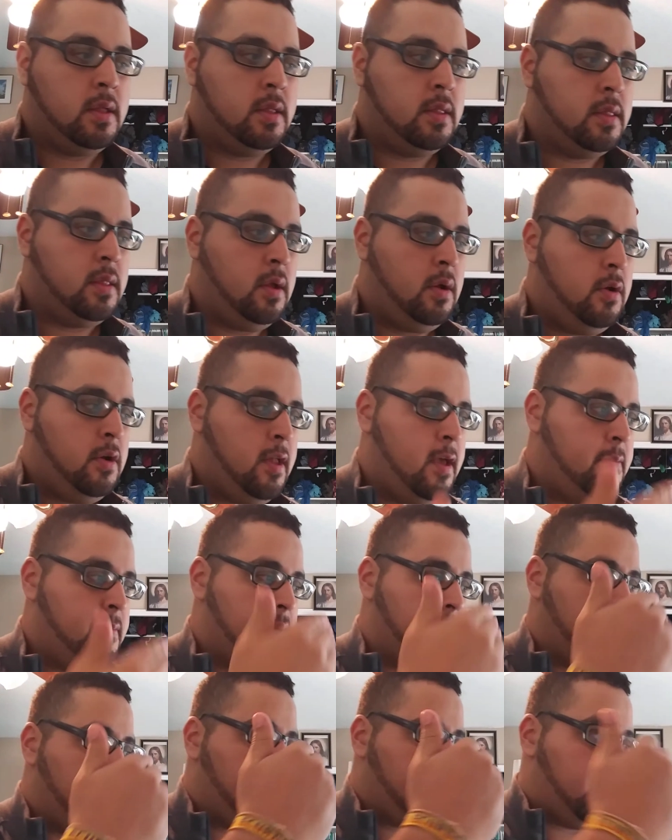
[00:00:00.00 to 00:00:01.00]
Their name
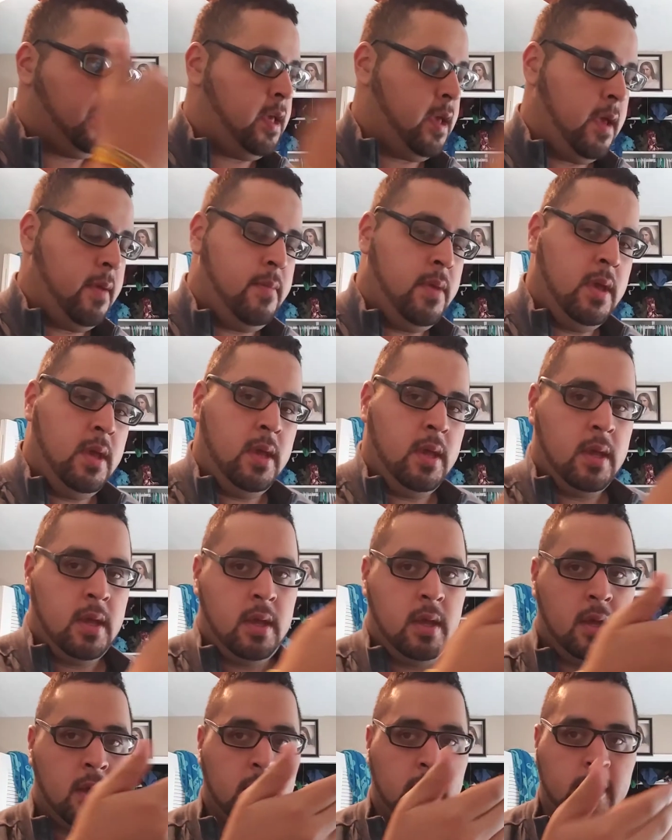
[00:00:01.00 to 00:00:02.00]
is Kimmy
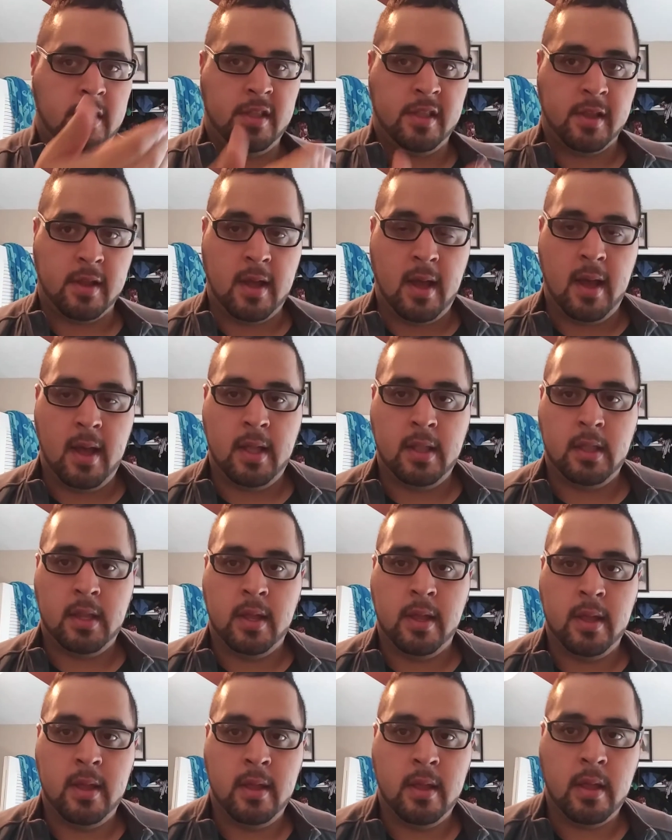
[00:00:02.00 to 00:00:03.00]
and Scott.
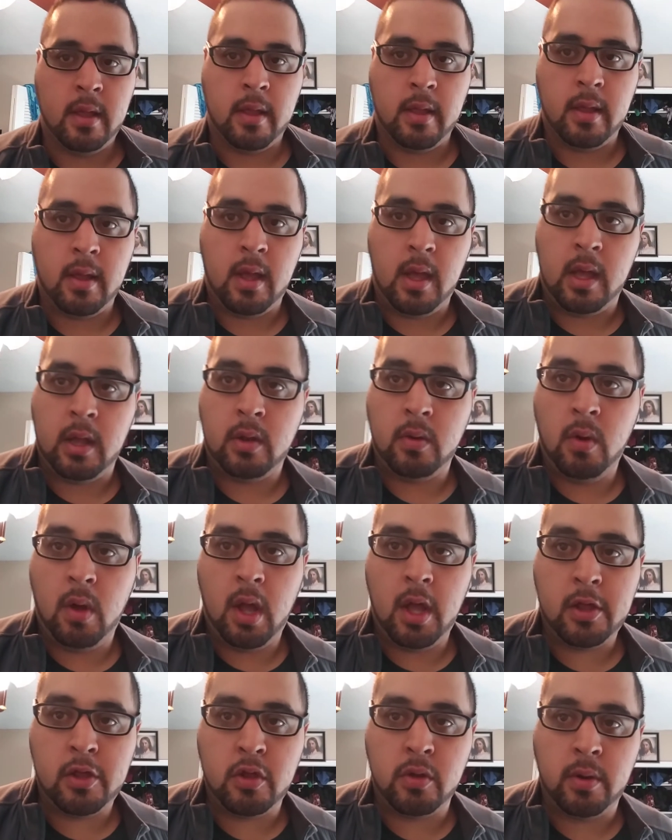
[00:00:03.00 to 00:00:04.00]
I know
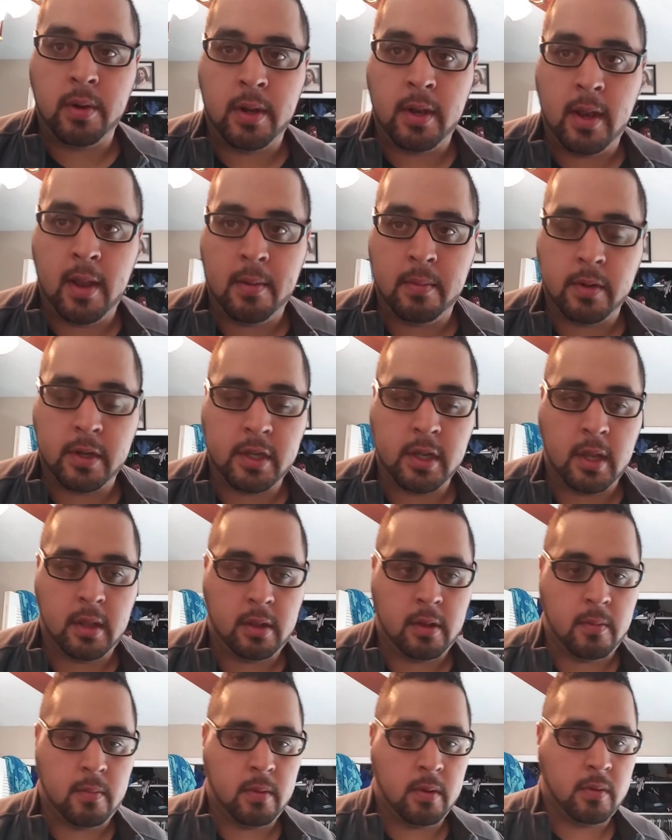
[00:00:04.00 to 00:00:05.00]
I should have never said
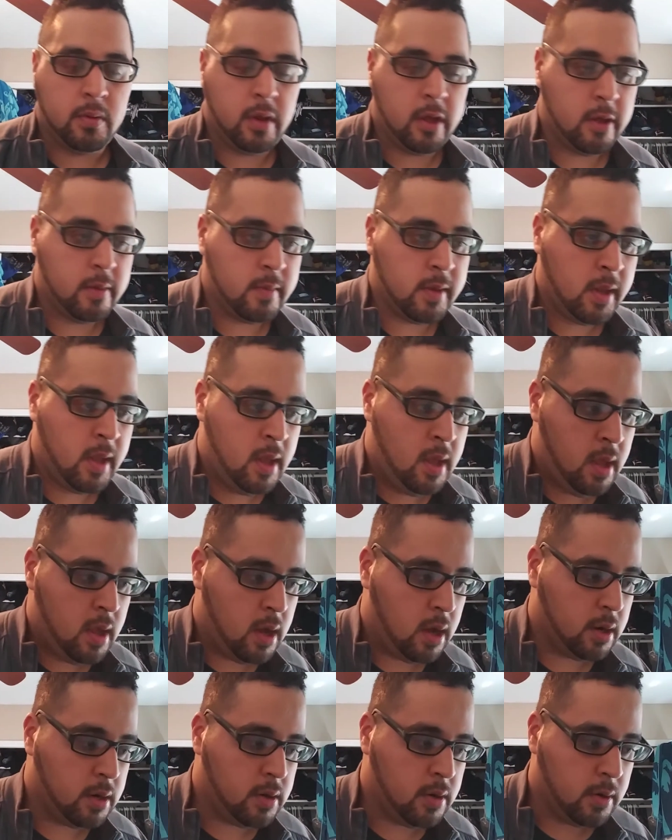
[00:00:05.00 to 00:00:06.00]
their real names
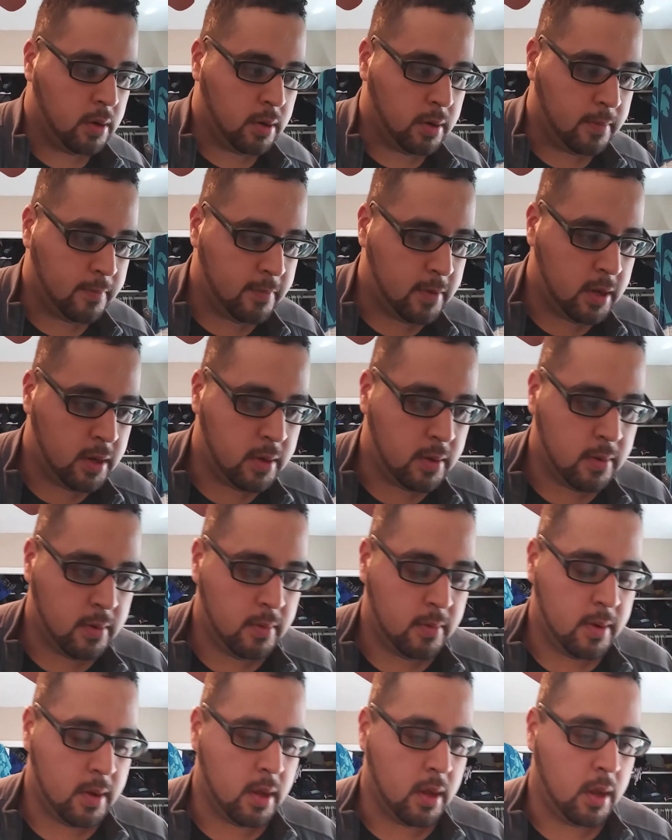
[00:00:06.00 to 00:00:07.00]
on here in the
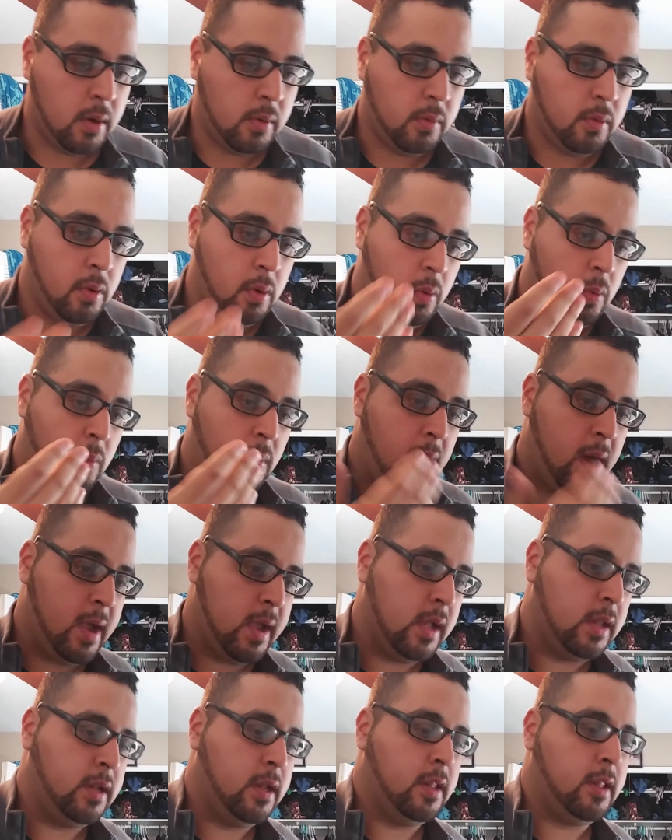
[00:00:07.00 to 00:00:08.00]
video. I don't know why
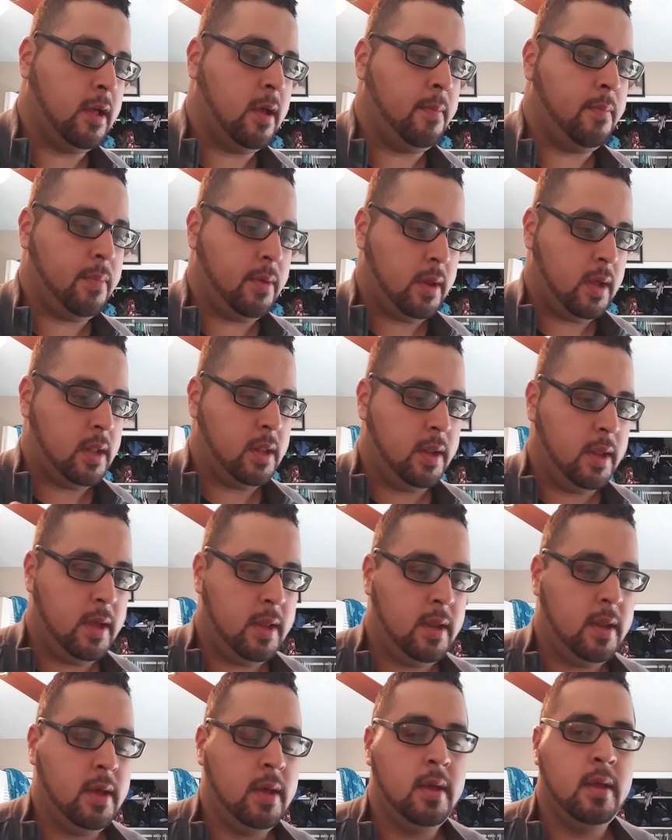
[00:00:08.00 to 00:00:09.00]
I did that, but I
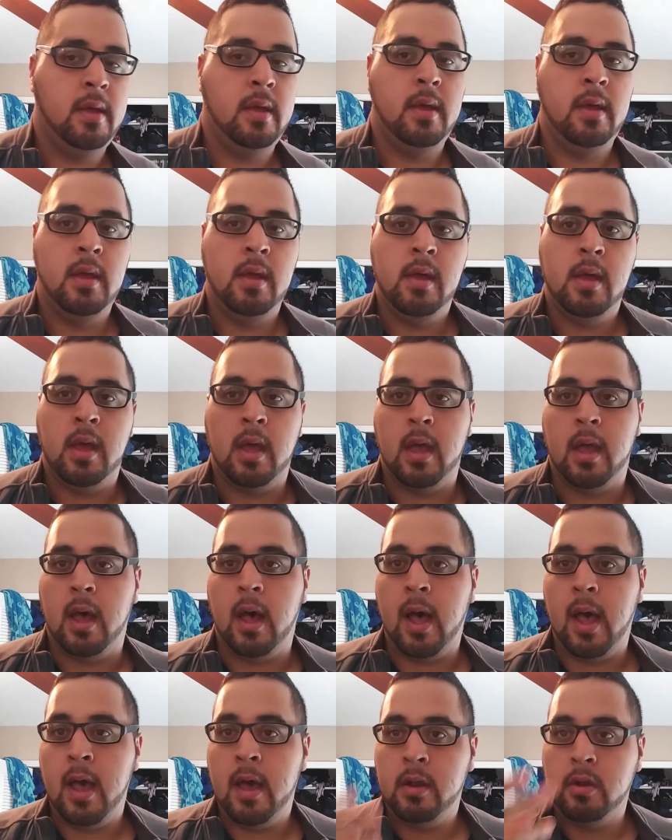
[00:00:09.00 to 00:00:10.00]
did.
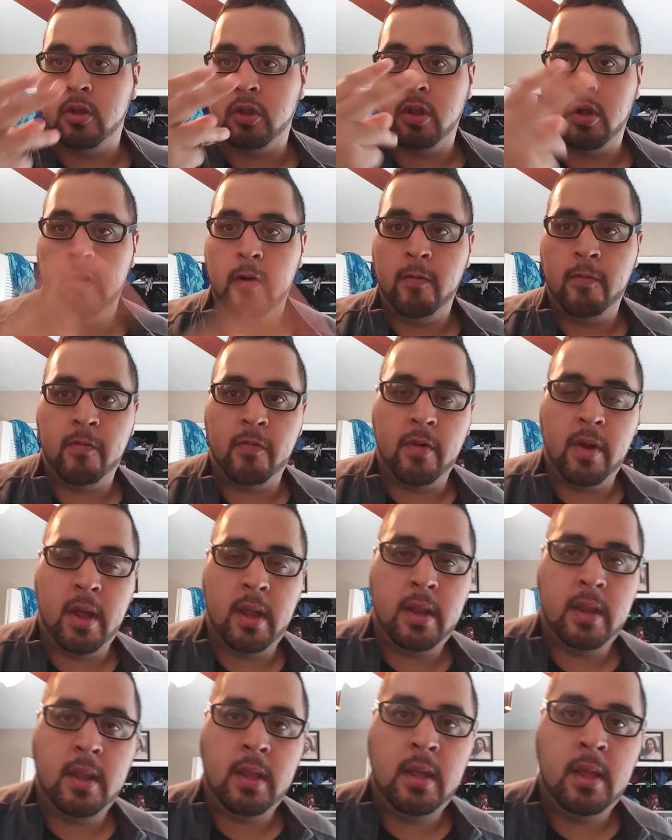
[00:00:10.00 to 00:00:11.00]
I had a third
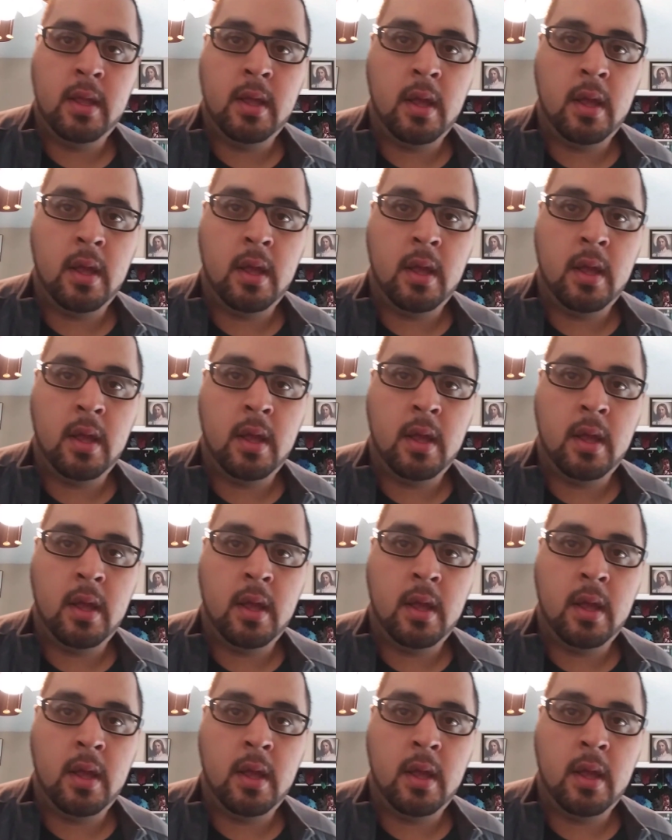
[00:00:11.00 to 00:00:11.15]
friend.